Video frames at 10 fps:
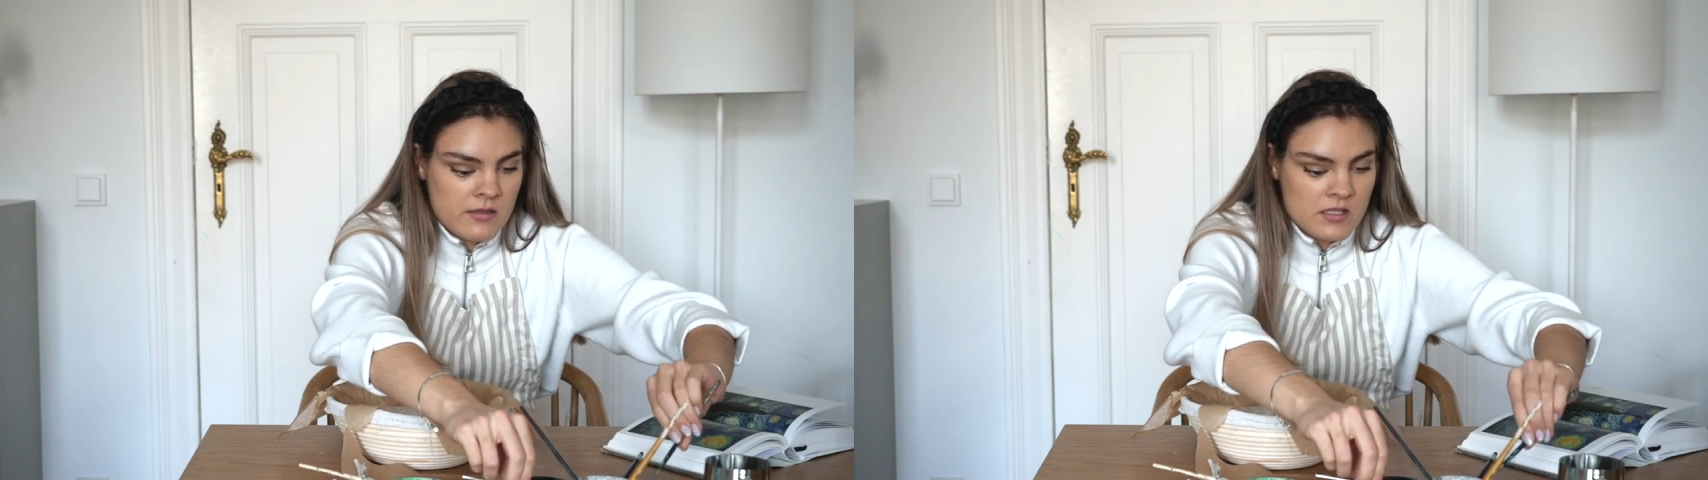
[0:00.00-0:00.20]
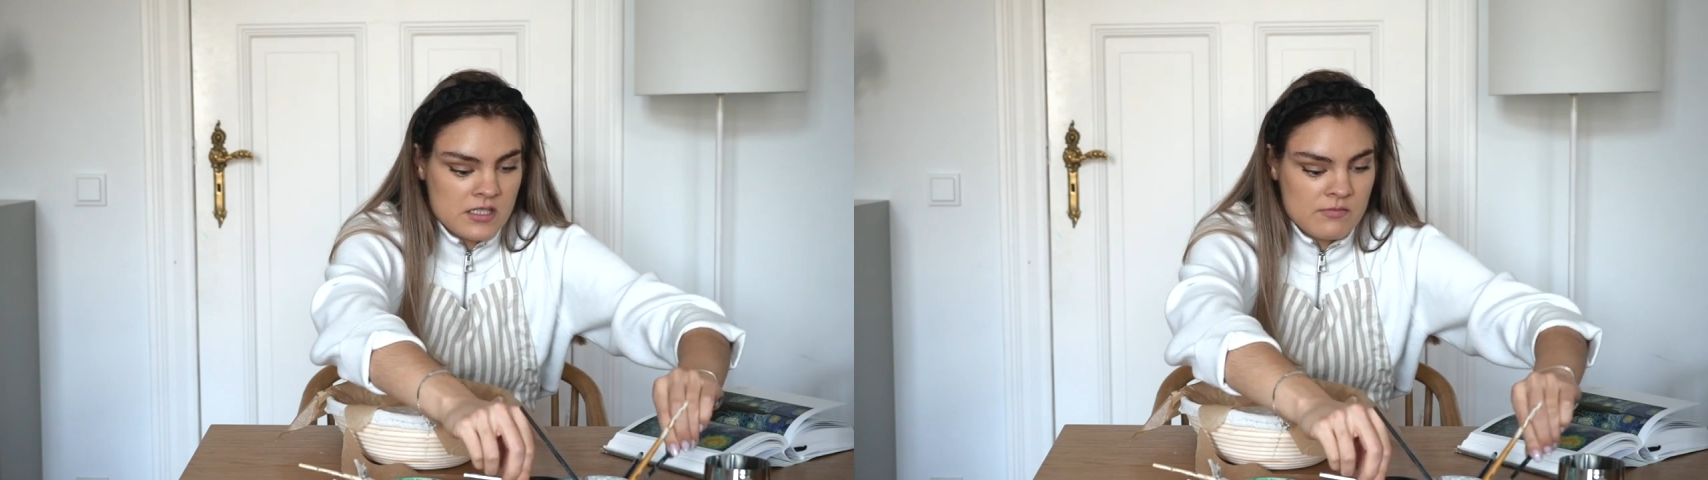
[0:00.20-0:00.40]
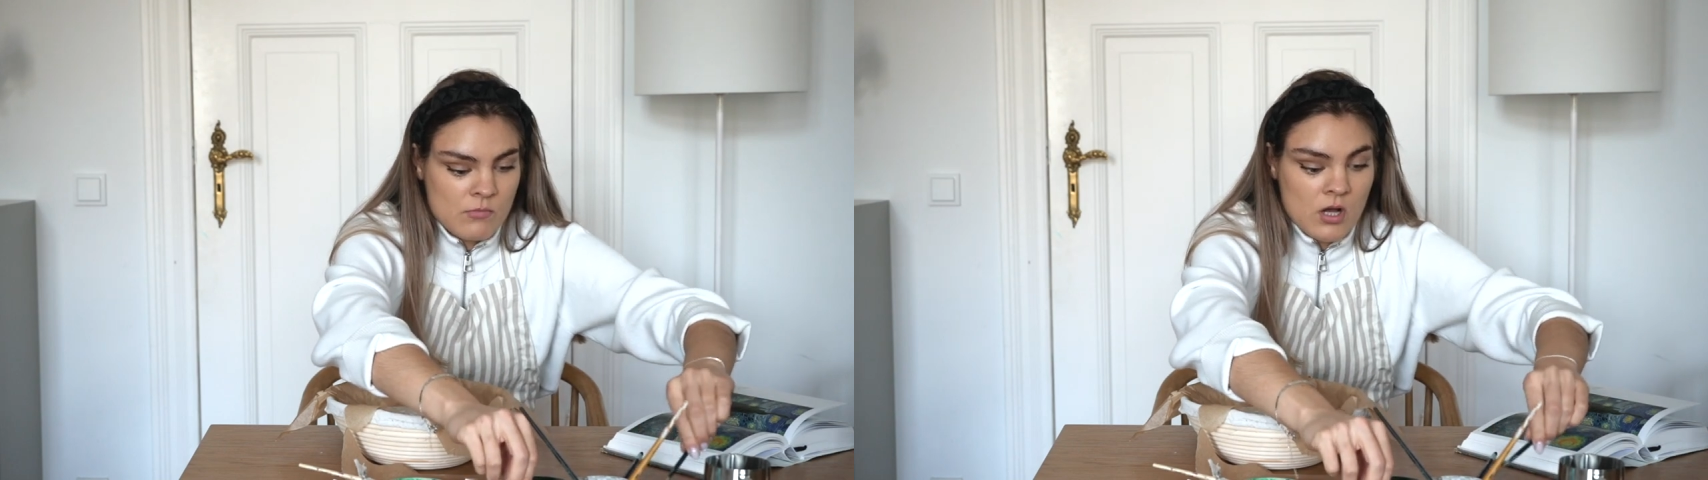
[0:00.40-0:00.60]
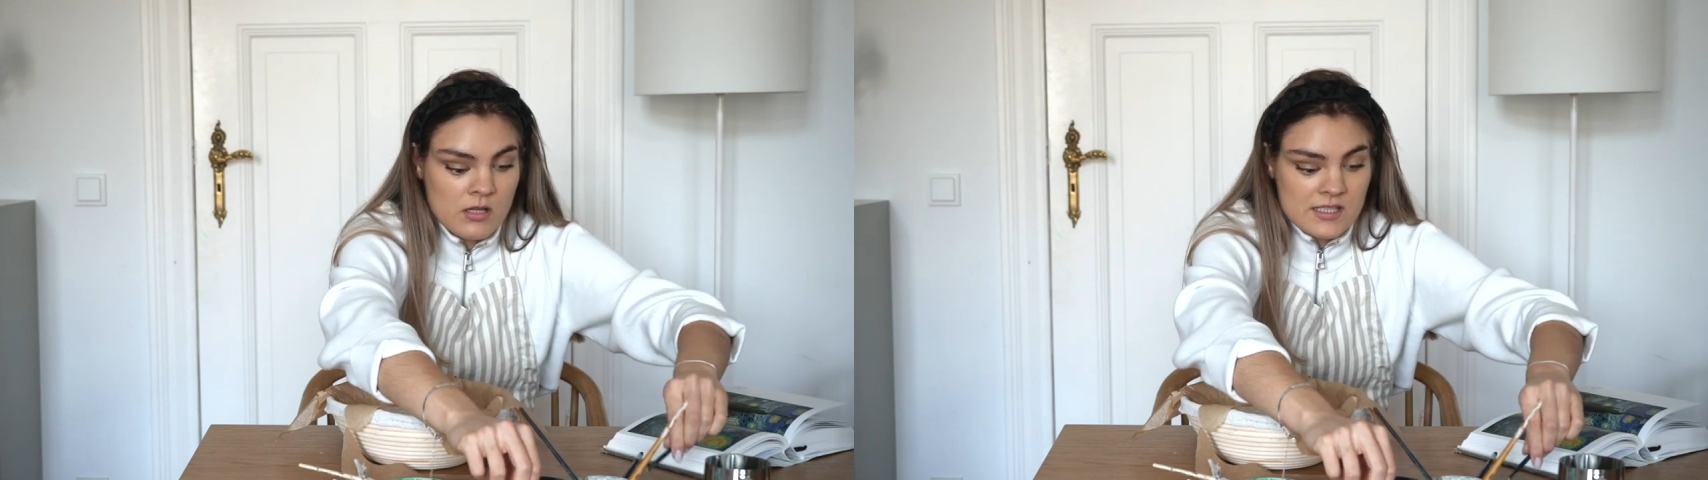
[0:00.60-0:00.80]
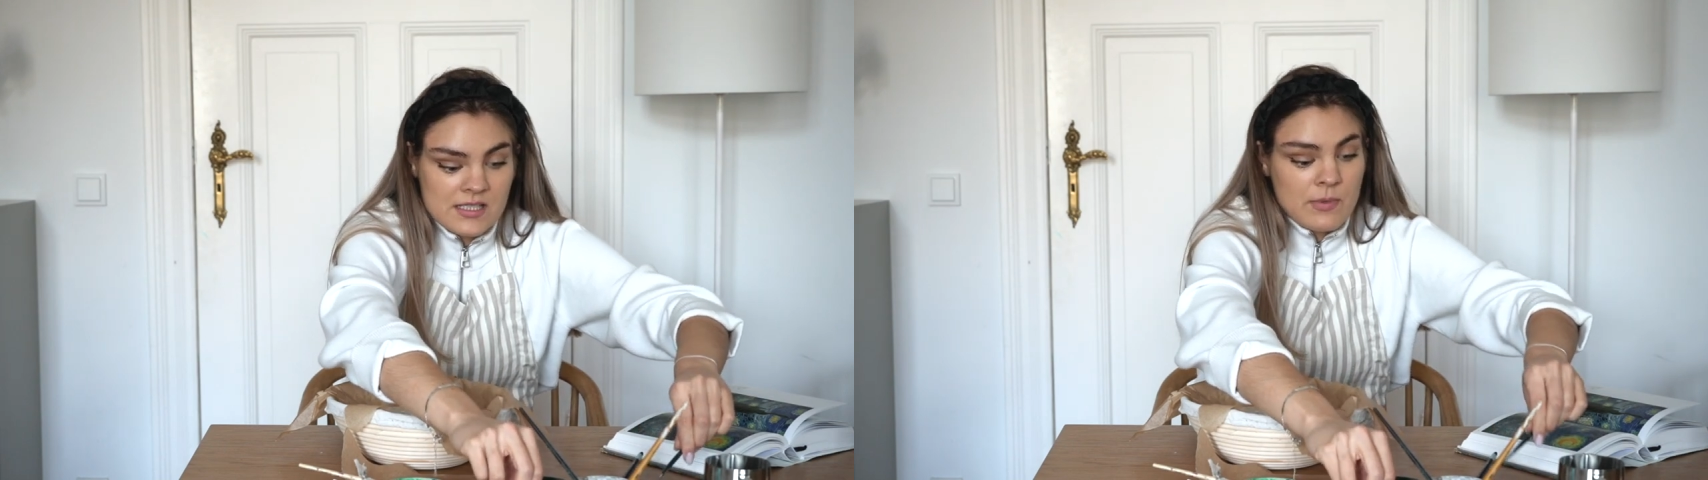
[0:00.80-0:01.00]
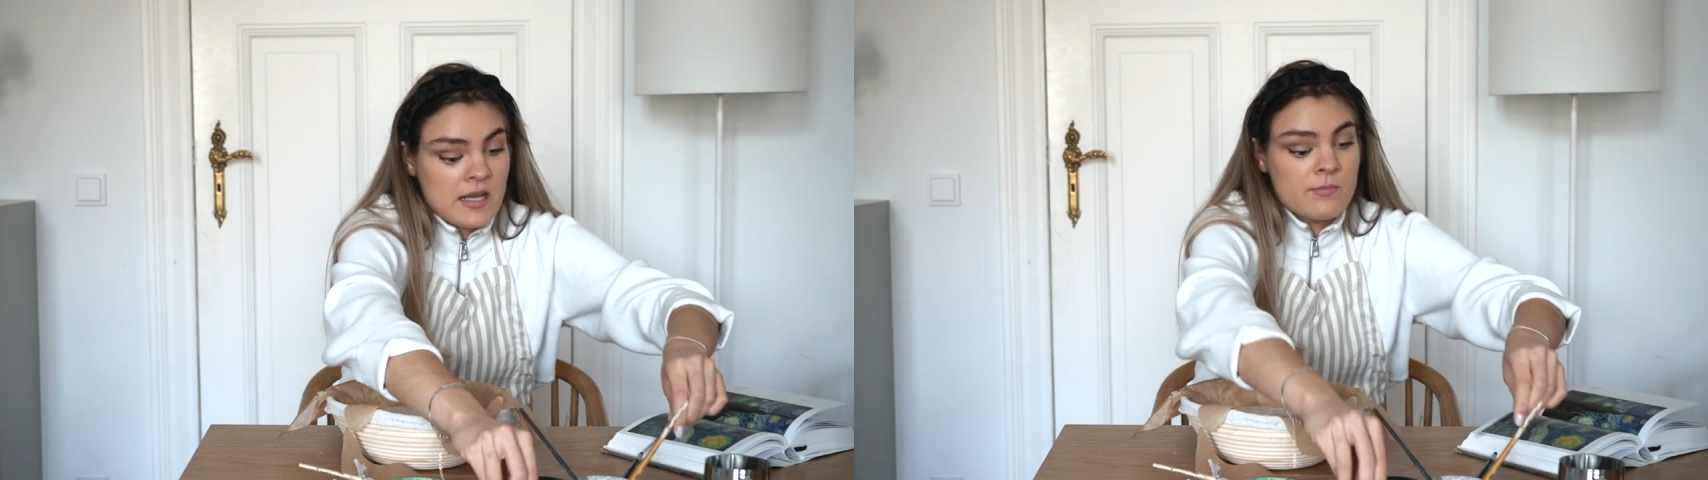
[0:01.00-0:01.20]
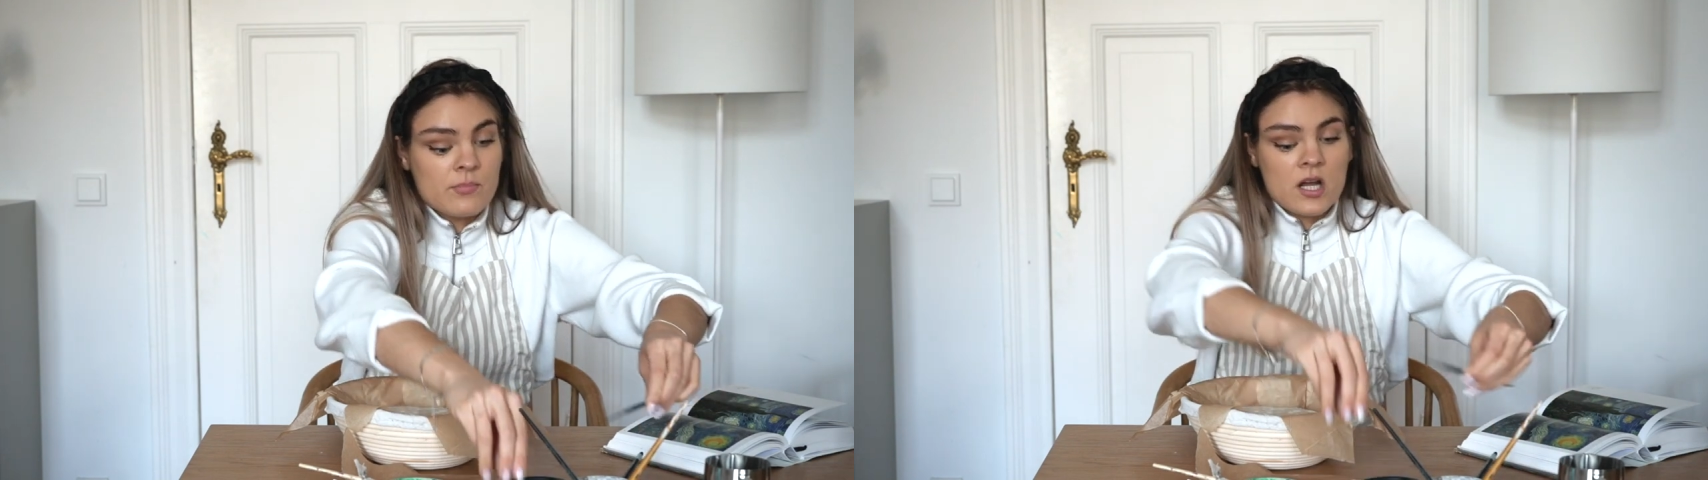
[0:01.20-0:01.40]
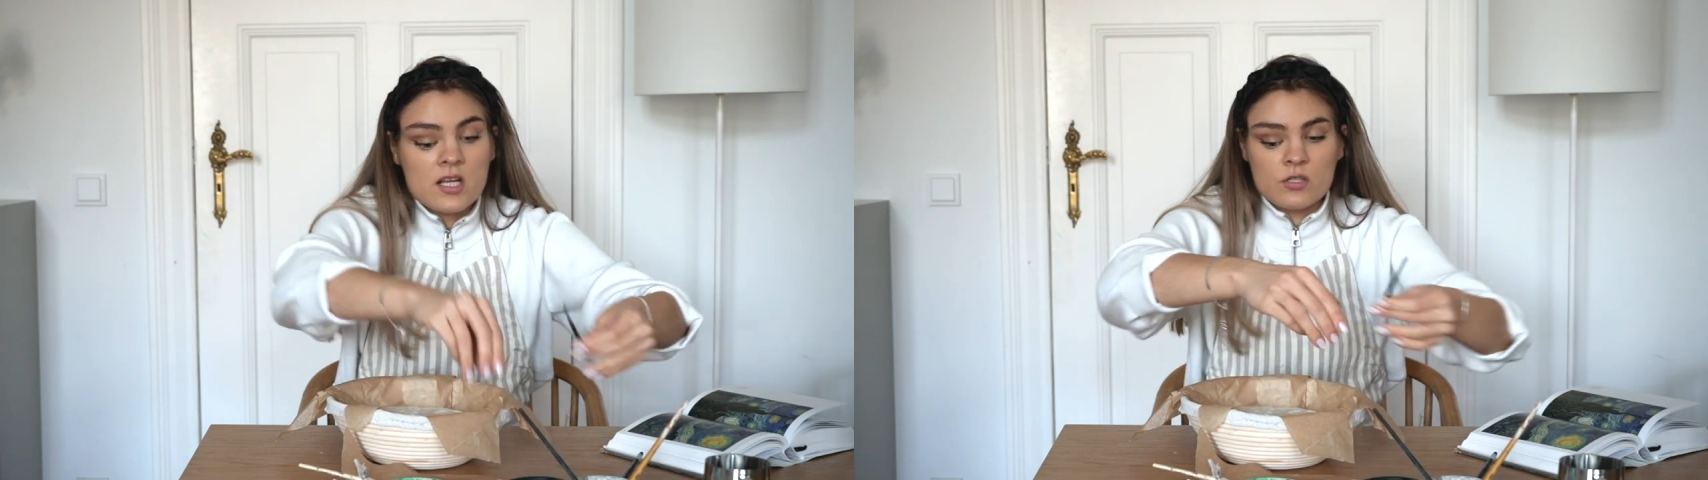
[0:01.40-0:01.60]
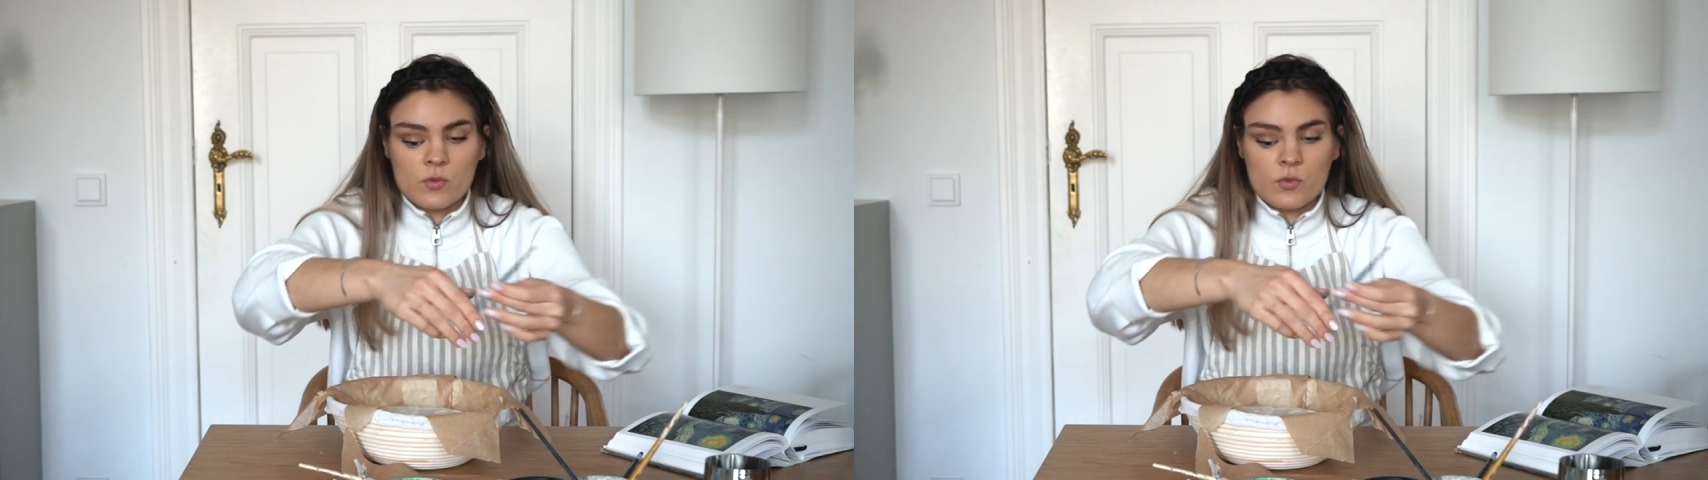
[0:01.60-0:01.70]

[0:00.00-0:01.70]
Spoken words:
the smallest paintbrush,